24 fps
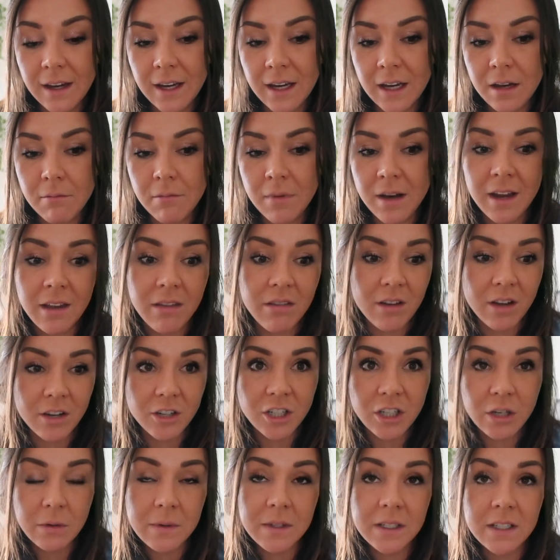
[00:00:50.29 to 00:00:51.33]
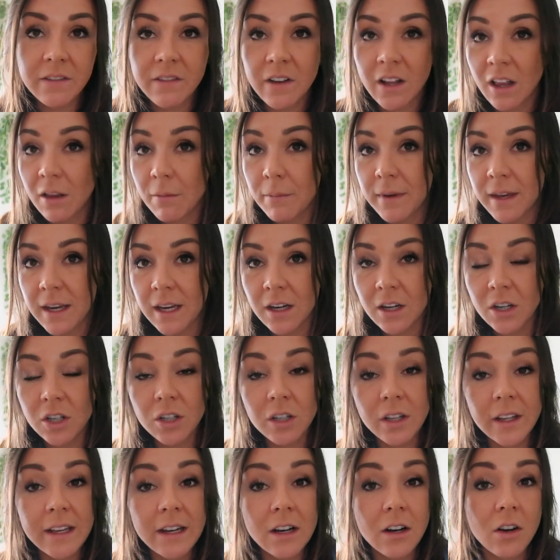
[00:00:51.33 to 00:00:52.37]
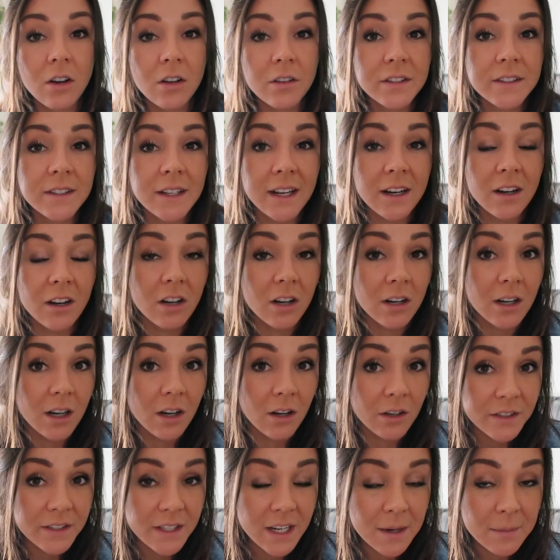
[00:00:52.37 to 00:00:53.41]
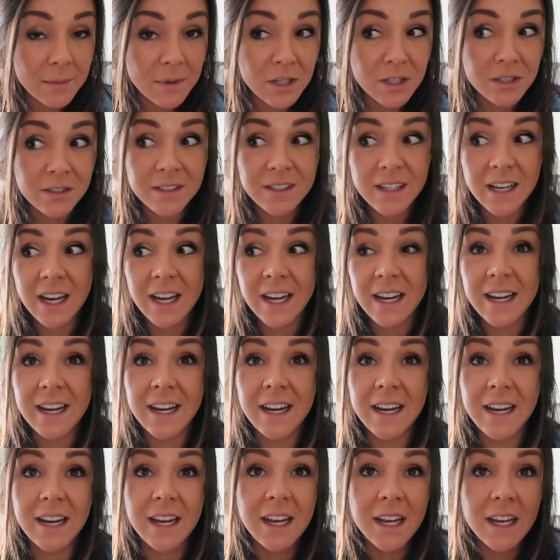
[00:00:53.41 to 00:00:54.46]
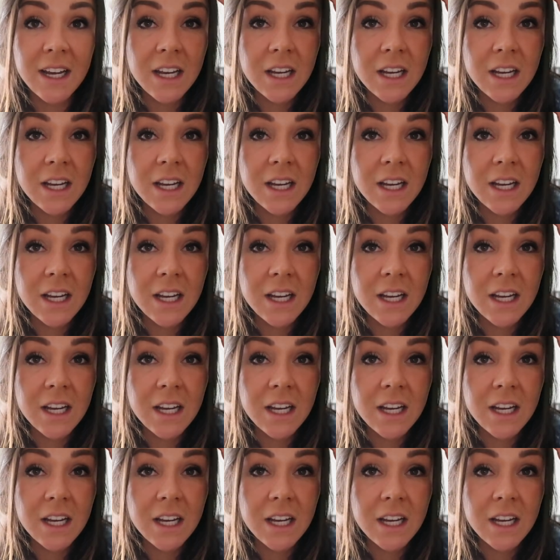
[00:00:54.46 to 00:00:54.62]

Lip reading: I thought she was developing early Alzheimer's. I